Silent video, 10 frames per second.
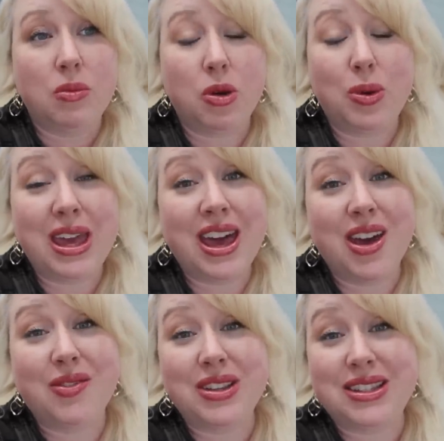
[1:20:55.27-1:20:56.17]
but we
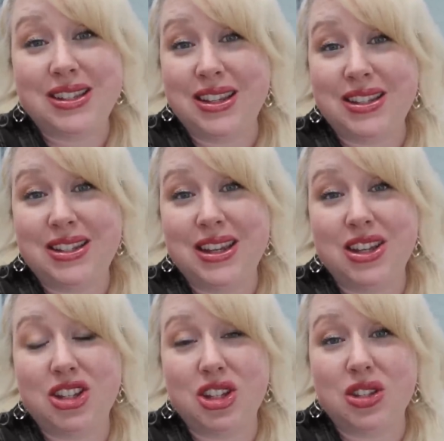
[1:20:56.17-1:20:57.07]
have 60
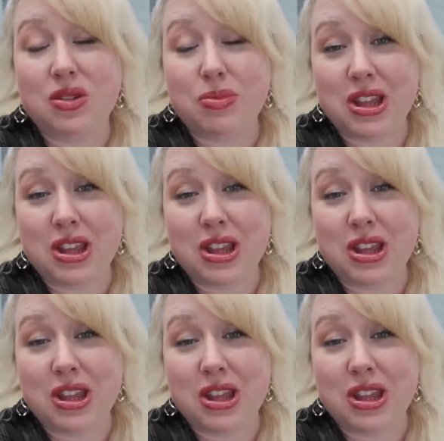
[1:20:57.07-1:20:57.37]
inches